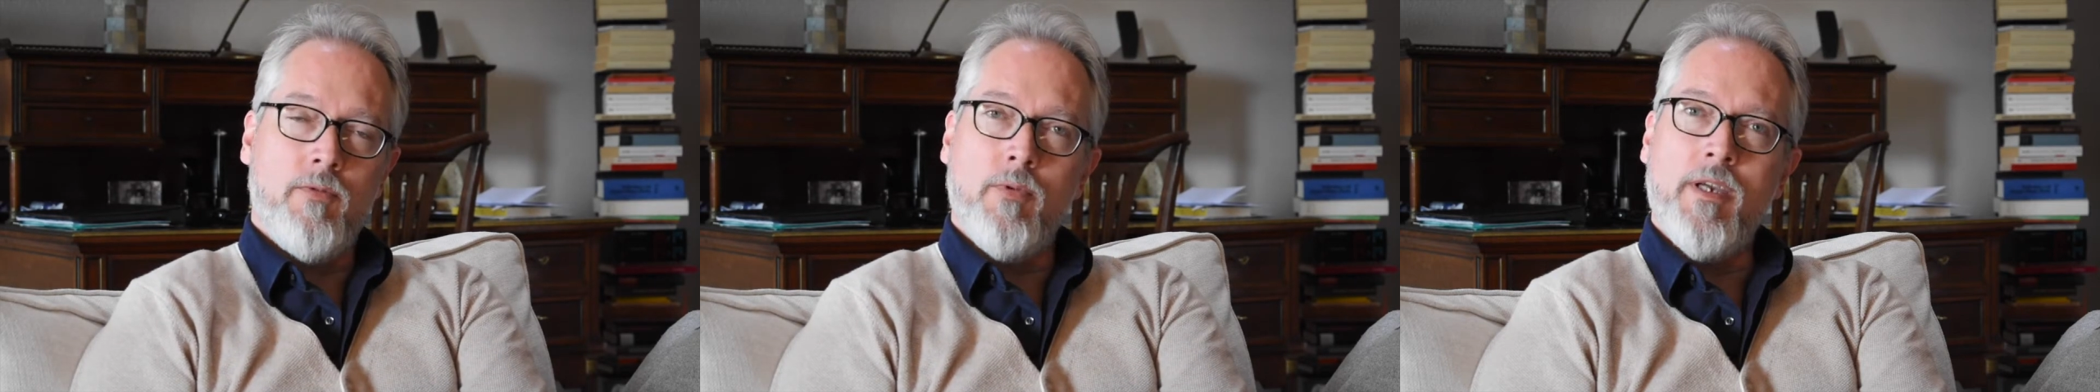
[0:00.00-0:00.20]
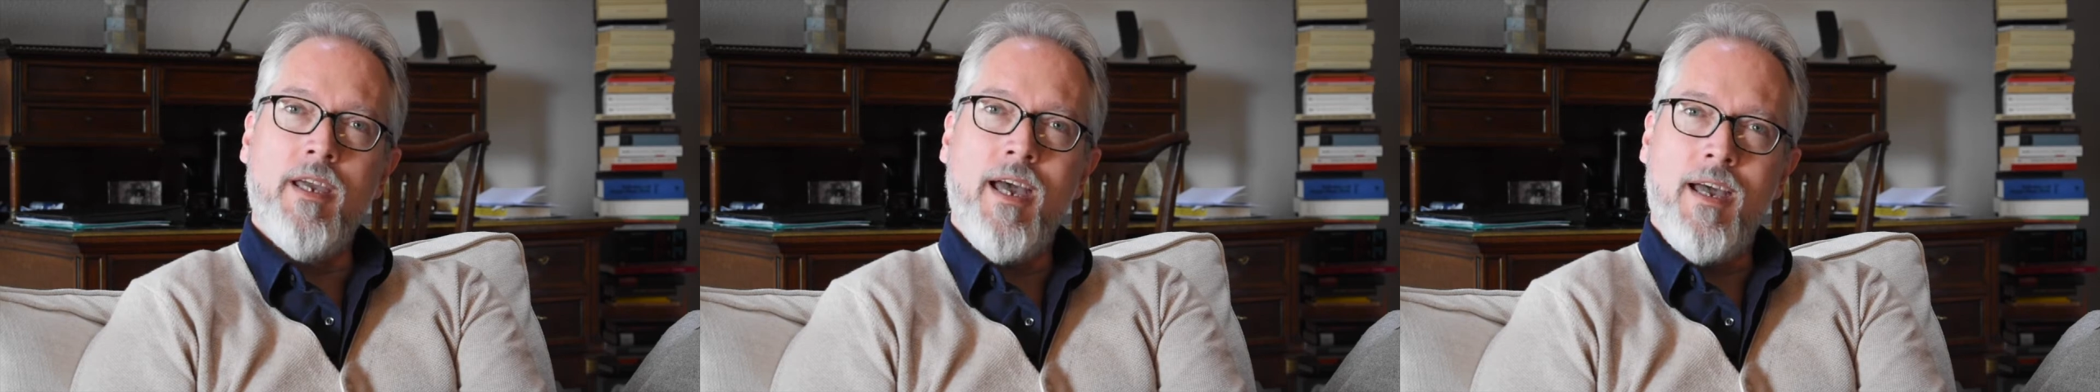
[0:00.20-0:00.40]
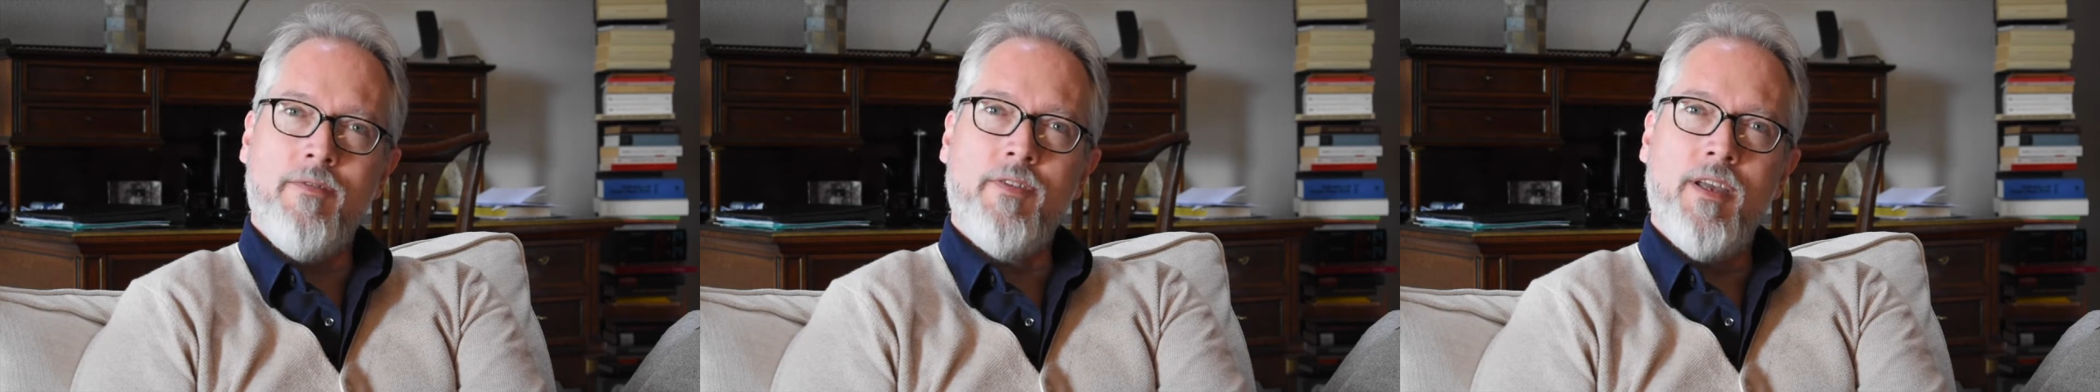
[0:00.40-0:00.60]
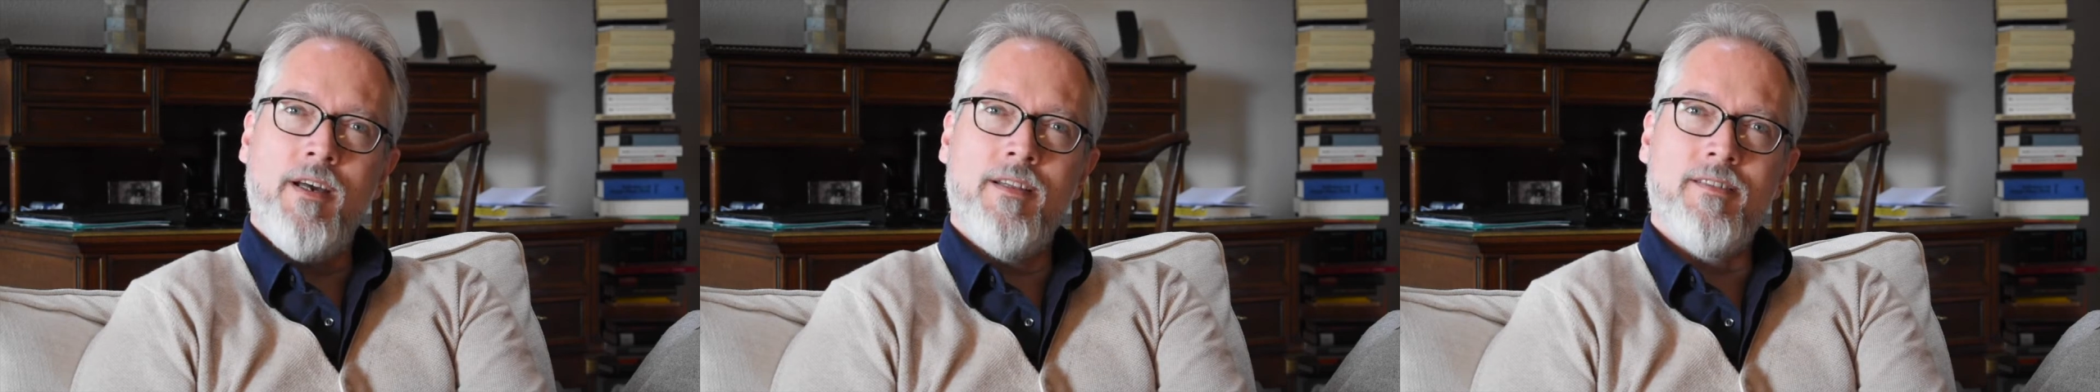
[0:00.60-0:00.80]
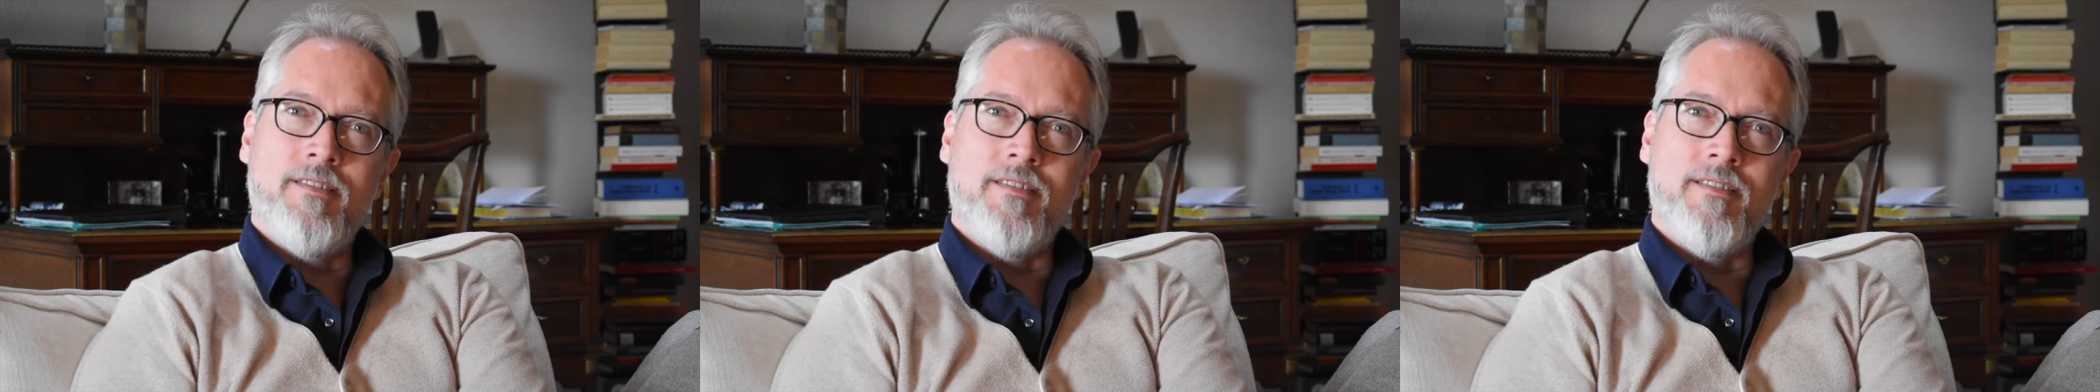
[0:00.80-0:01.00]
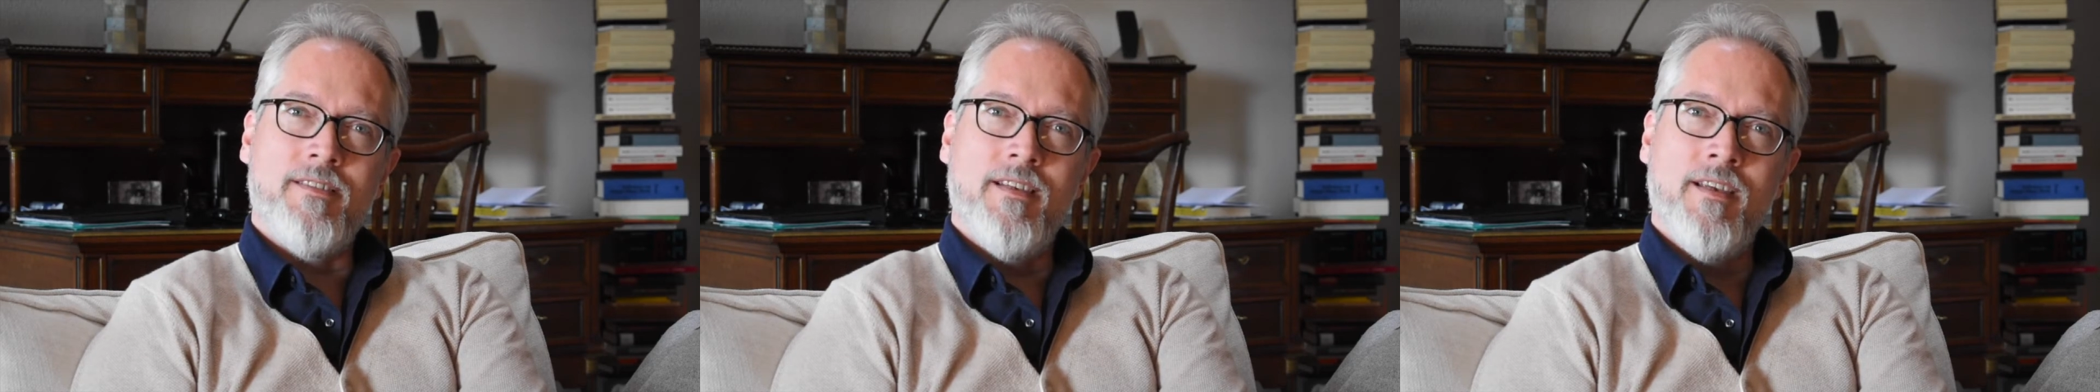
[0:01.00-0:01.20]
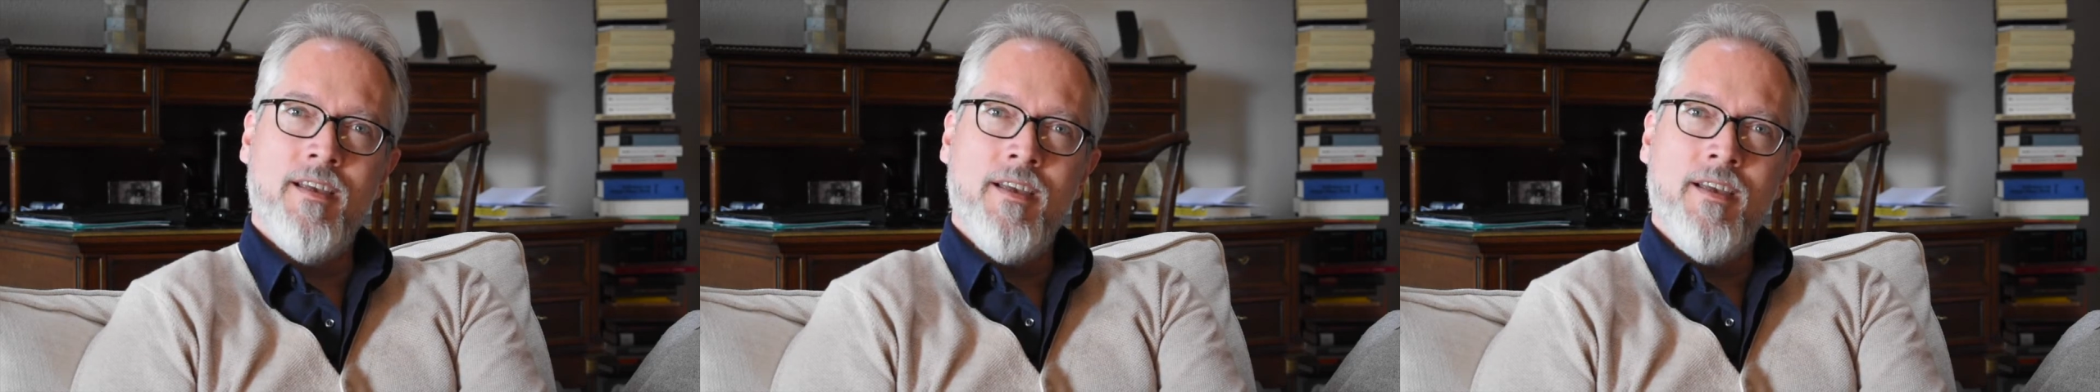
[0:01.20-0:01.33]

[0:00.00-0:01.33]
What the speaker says: we have the answers.